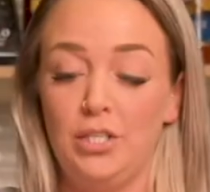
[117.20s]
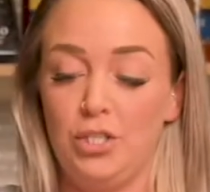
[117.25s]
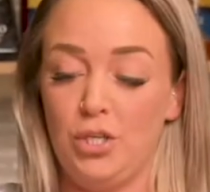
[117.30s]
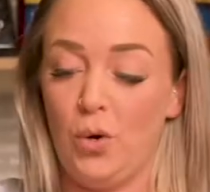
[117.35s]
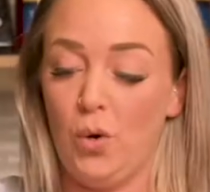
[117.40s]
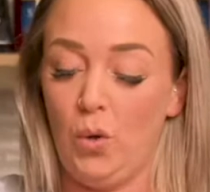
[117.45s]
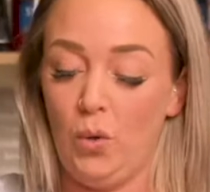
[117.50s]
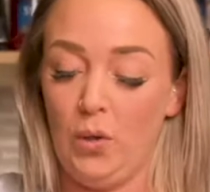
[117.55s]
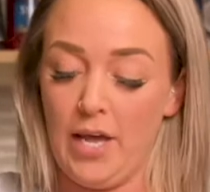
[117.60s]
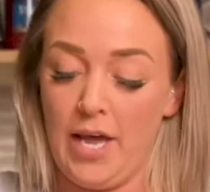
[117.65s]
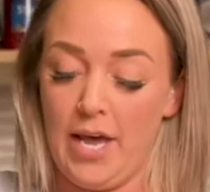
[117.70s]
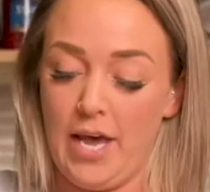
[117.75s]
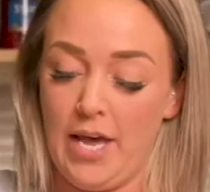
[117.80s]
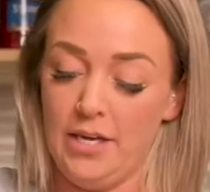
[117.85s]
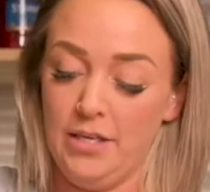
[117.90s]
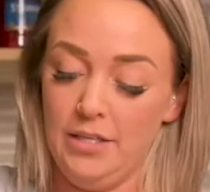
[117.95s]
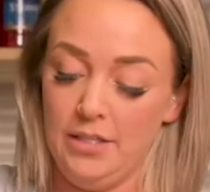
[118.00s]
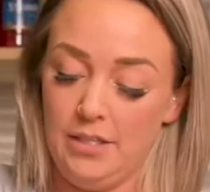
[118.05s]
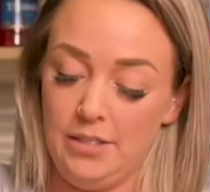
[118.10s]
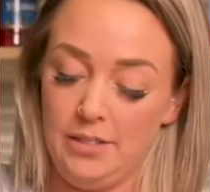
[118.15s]
whole
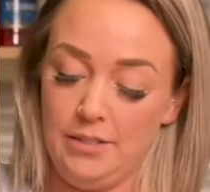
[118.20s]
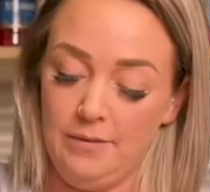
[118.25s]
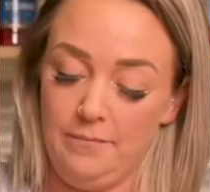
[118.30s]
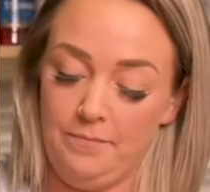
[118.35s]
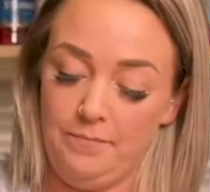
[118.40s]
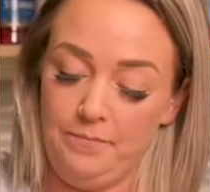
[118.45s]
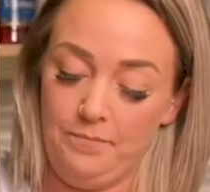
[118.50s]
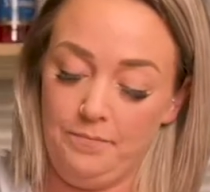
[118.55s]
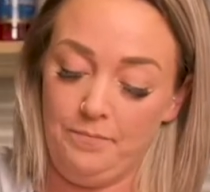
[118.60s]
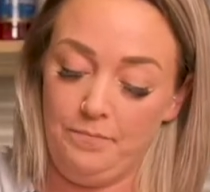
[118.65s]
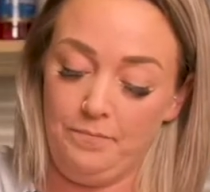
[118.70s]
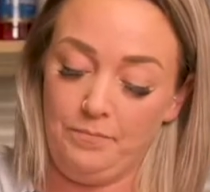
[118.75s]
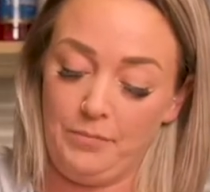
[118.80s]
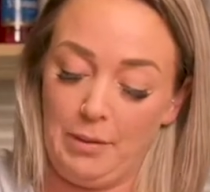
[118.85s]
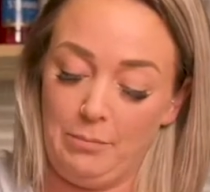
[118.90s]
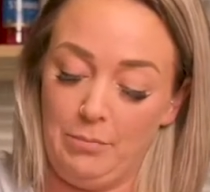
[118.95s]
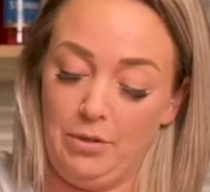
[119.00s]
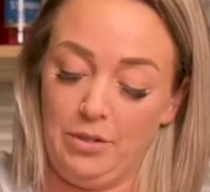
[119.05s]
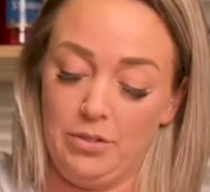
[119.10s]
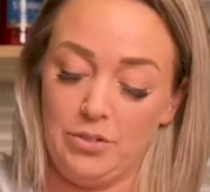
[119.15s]
eggs.
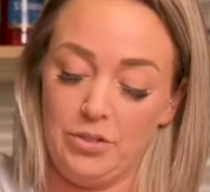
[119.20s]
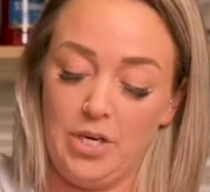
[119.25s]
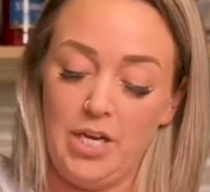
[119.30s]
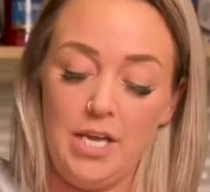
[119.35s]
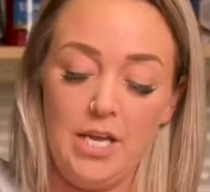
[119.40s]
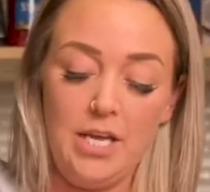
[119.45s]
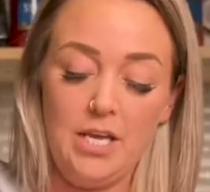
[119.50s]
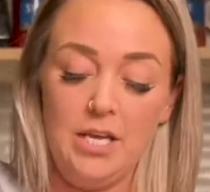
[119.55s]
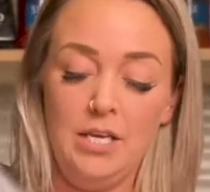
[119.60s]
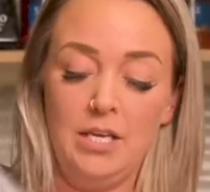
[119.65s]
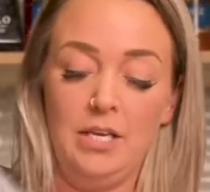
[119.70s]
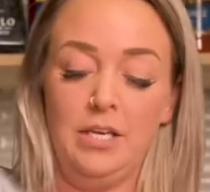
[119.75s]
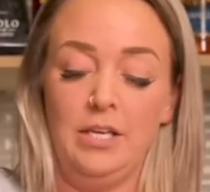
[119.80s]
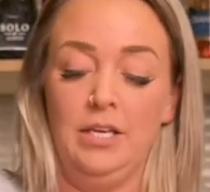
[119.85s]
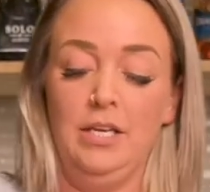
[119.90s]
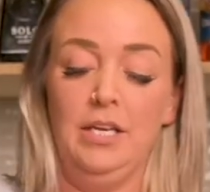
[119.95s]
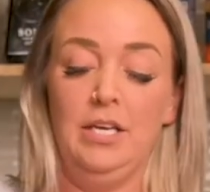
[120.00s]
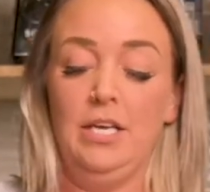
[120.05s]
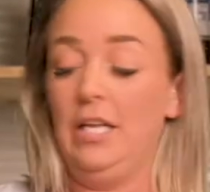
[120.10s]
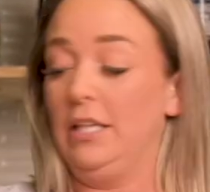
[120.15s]
Put those right in.
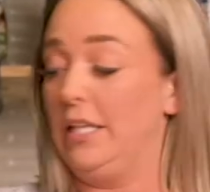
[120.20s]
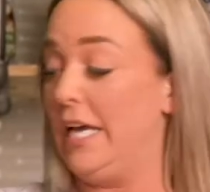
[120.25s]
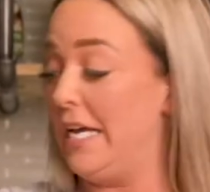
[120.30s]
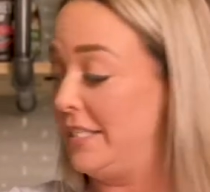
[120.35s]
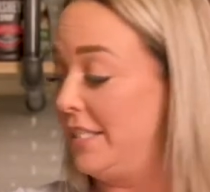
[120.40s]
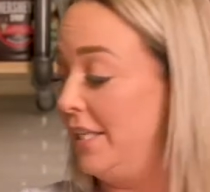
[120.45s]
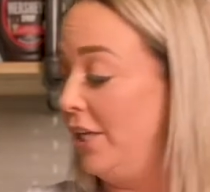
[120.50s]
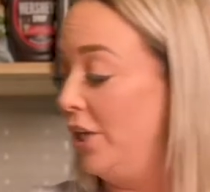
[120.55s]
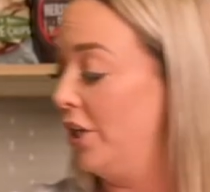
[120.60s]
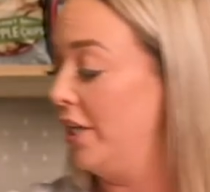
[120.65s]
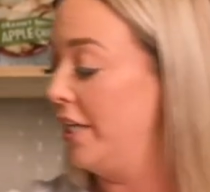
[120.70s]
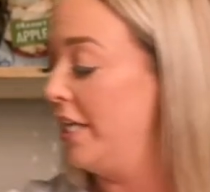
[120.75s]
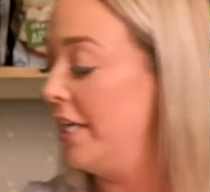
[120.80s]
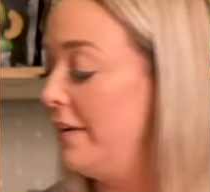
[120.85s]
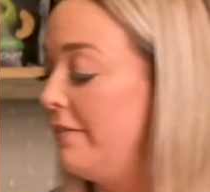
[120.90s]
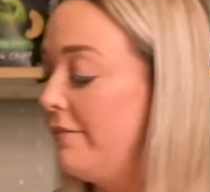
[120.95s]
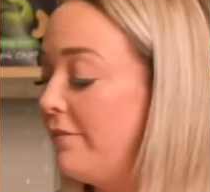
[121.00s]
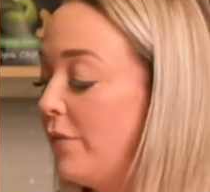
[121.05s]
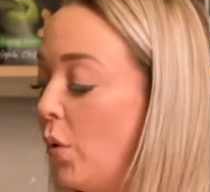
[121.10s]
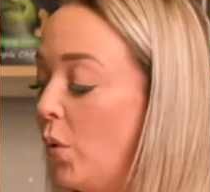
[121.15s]
Last
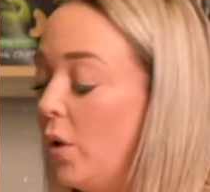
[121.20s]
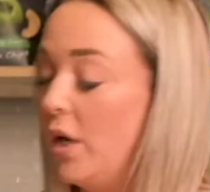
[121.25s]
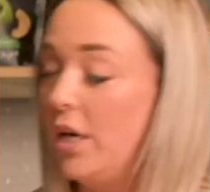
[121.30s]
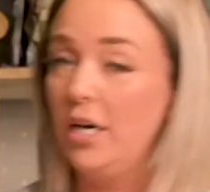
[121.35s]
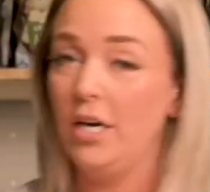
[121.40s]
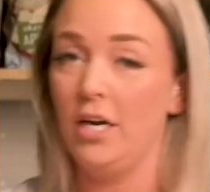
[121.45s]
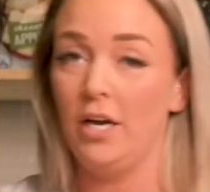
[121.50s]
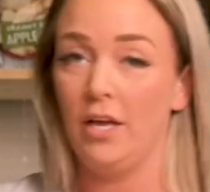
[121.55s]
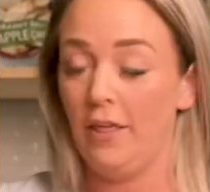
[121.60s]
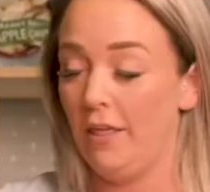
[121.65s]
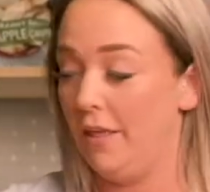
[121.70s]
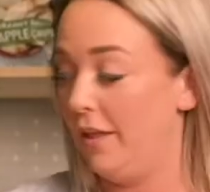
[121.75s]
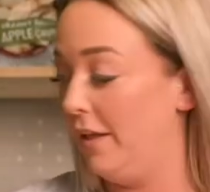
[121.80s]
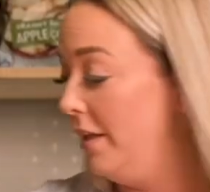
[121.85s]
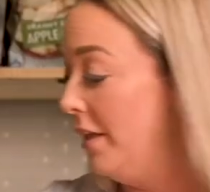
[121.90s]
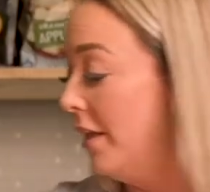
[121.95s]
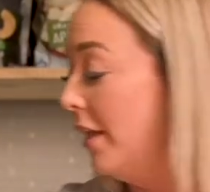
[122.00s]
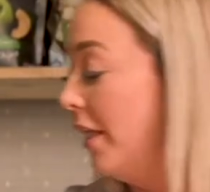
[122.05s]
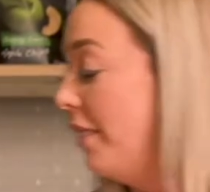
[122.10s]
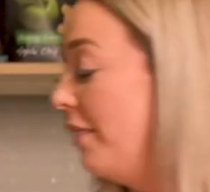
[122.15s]
ingredient for
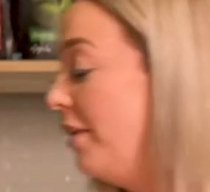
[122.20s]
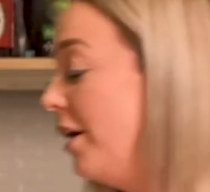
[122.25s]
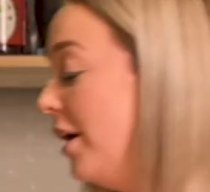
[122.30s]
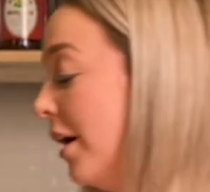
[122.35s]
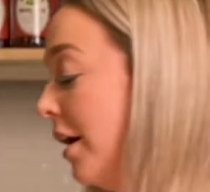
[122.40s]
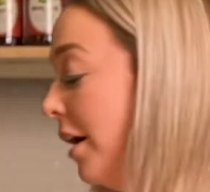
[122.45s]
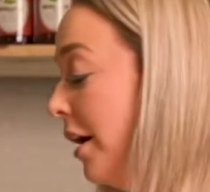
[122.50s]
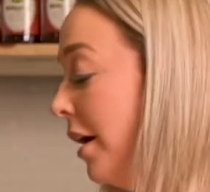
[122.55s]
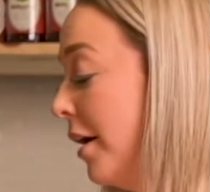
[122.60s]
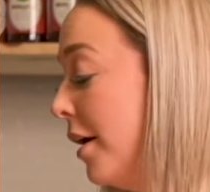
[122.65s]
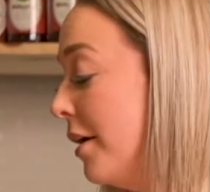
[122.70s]
the